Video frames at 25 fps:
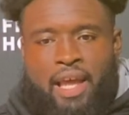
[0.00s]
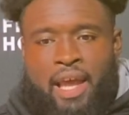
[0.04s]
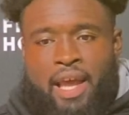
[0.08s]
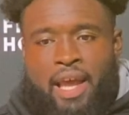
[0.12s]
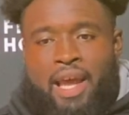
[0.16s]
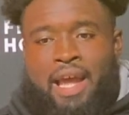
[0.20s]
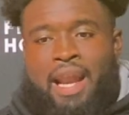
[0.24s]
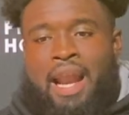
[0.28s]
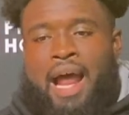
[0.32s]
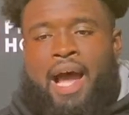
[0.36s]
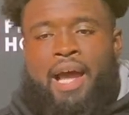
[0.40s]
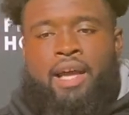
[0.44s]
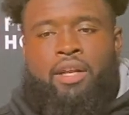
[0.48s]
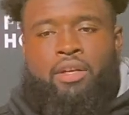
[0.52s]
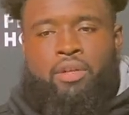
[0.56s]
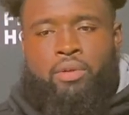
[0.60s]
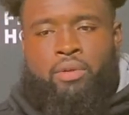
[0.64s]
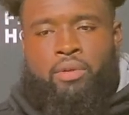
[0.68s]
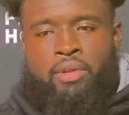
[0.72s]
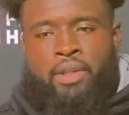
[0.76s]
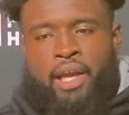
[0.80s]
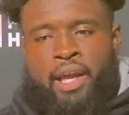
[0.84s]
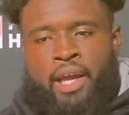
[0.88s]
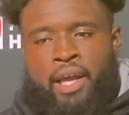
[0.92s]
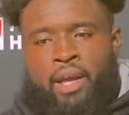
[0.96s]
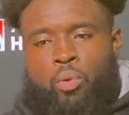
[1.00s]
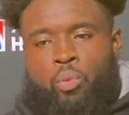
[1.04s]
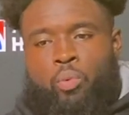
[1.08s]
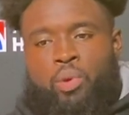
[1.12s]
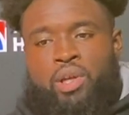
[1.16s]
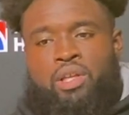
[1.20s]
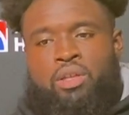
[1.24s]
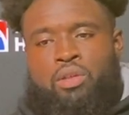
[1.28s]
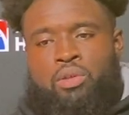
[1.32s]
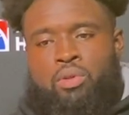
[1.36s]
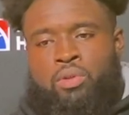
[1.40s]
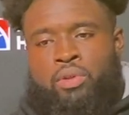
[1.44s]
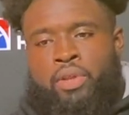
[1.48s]
that, and I knew that, and
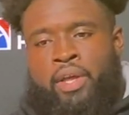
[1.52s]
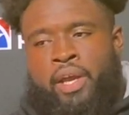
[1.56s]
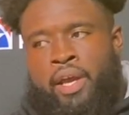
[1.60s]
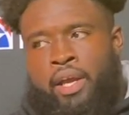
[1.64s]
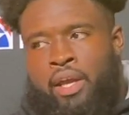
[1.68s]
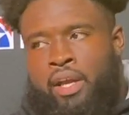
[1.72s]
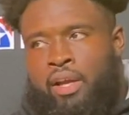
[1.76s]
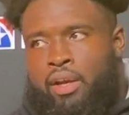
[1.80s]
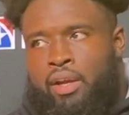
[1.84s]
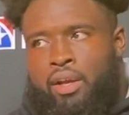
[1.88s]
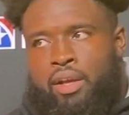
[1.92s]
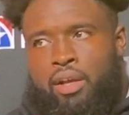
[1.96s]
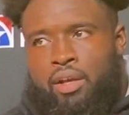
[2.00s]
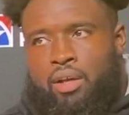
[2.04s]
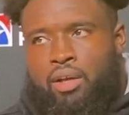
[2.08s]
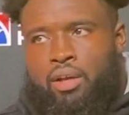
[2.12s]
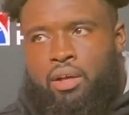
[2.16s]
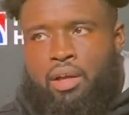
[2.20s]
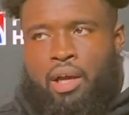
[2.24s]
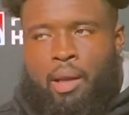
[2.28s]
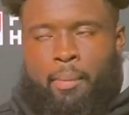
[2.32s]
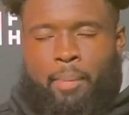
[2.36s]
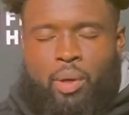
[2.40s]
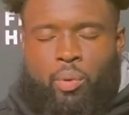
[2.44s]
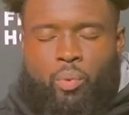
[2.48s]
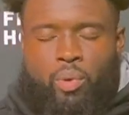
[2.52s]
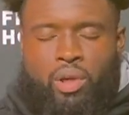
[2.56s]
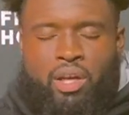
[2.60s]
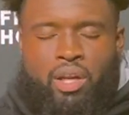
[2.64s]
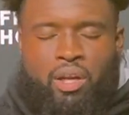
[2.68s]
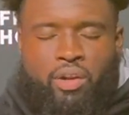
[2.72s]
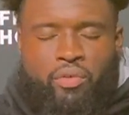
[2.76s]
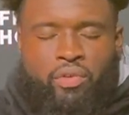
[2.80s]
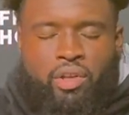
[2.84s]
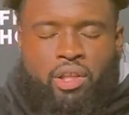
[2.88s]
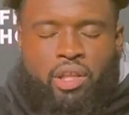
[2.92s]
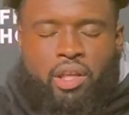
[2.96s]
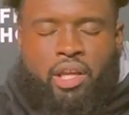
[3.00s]
we knew that. I mean, we
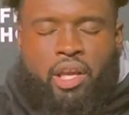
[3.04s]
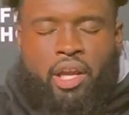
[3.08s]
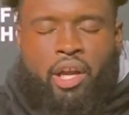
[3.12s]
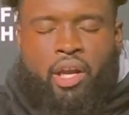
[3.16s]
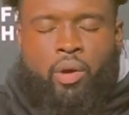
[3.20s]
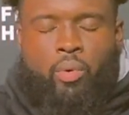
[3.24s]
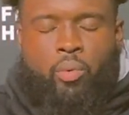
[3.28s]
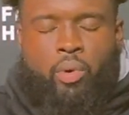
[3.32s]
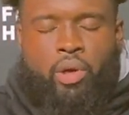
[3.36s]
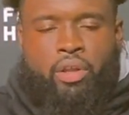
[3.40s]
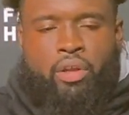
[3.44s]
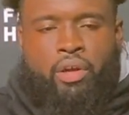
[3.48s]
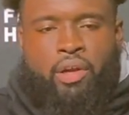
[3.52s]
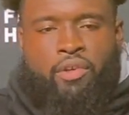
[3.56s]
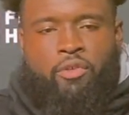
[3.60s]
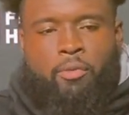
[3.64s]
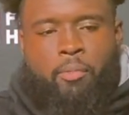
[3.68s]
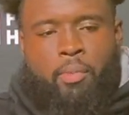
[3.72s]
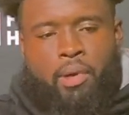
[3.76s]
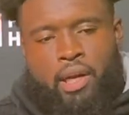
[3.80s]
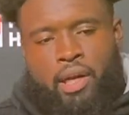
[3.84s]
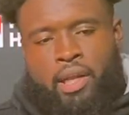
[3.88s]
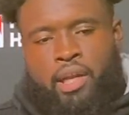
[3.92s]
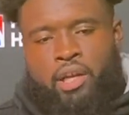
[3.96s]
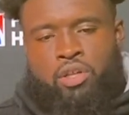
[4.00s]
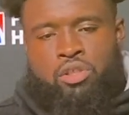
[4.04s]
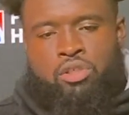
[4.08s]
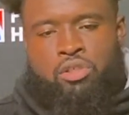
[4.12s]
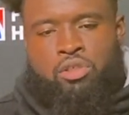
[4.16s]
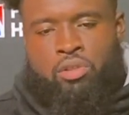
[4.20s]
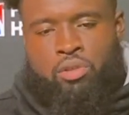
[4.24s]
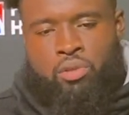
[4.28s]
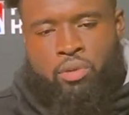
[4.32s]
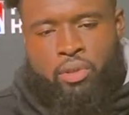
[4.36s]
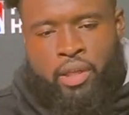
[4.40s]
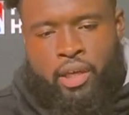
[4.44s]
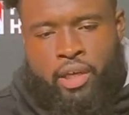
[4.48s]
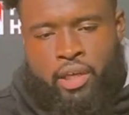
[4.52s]
didn't really care whether everybody else
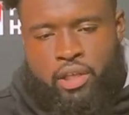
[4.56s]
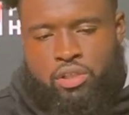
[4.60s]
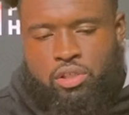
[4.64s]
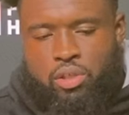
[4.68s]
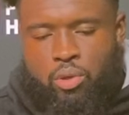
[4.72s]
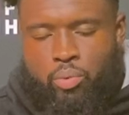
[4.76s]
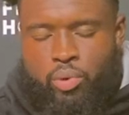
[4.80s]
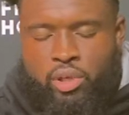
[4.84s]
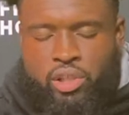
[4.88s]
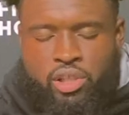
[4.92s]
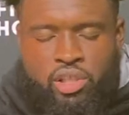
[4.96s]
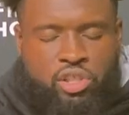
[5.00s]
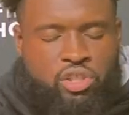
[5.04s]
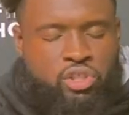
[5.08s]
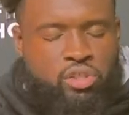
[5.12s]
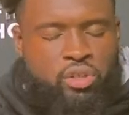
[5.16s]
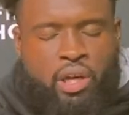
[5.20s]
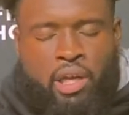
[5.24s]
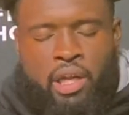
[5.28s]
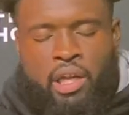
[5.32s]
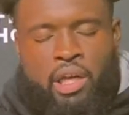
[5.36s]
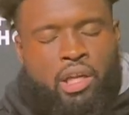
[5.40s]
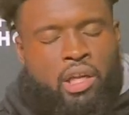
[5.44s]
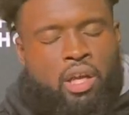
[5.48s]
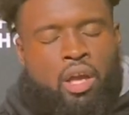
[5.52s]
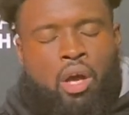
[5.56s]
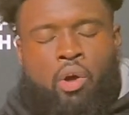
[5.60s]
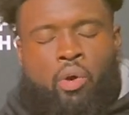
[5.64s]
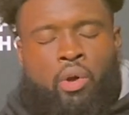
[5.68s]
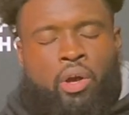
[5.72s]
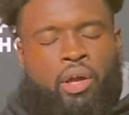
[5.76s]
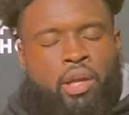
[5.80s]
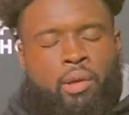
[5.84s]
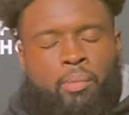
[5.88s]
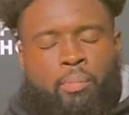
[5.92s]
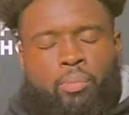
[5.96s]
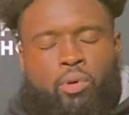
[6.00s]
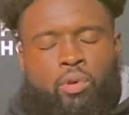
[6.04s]
knew that. So we're just trying to go
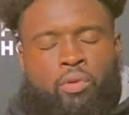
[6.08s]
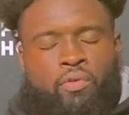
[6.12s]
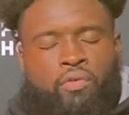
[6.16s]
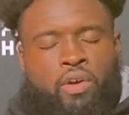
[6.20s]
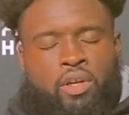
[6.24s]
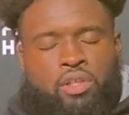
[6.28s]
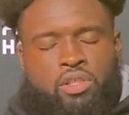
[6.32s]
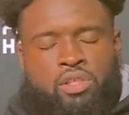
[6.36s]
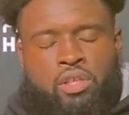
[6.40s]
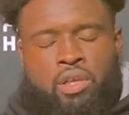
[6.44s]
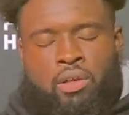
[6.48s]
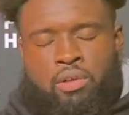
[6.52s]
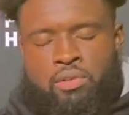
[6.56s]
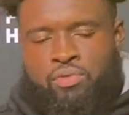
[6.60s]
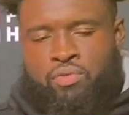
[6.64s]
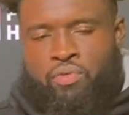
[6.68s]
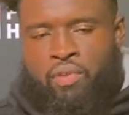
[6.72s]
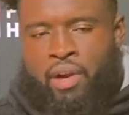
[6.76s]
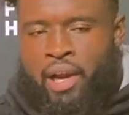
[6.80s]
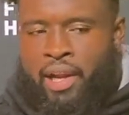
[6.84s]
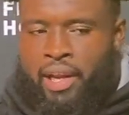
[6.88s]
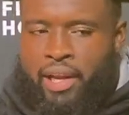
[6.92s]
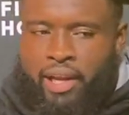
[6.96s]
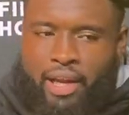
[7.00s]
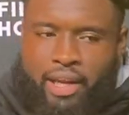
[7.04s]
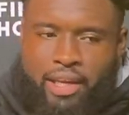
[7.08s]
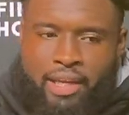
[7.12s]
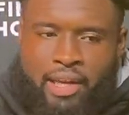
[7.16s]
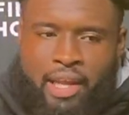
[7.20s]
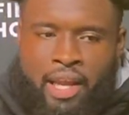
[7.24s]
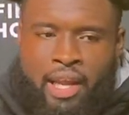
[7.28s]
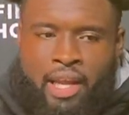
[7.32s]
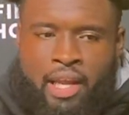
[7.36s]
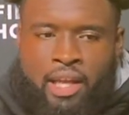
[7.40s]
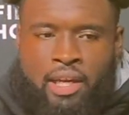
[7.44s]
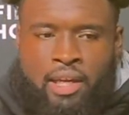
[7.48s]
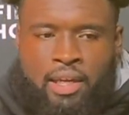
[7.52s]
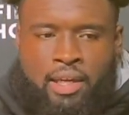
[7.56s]
and prove ourselves right
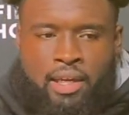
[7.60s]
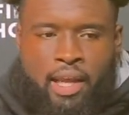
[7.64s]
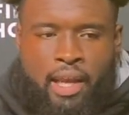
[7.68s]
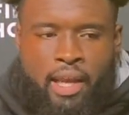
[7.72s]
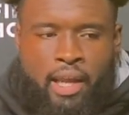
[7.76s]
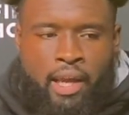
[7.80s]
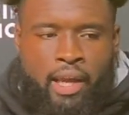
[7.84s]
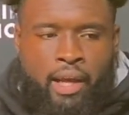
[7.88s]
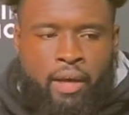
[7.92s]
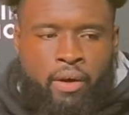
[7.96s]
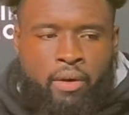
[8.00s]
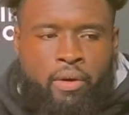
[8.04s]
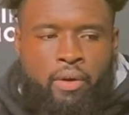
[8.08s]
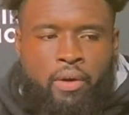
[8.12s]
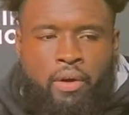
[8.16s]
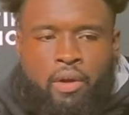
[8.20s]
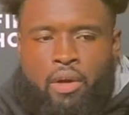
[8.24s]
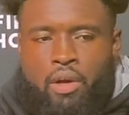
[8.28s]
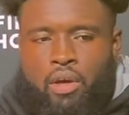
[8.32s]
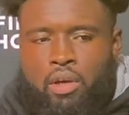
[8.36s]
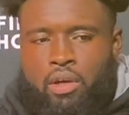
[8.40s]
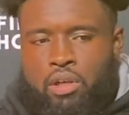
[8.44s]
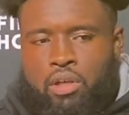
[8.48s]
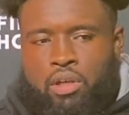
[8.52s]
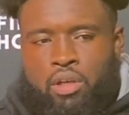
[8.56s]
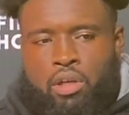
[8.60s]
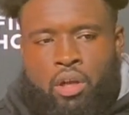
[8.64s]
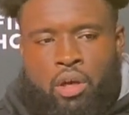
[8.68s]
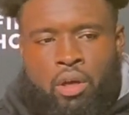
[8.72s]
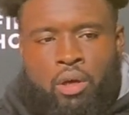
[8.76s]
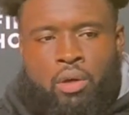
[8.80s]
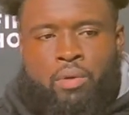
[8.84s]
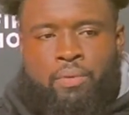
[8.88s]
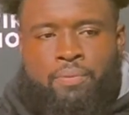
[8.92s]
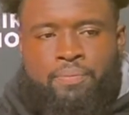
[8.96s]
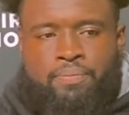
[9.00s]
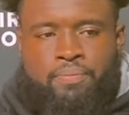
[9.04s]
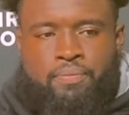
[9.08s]
day in and day out. You
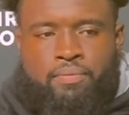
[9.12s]
know,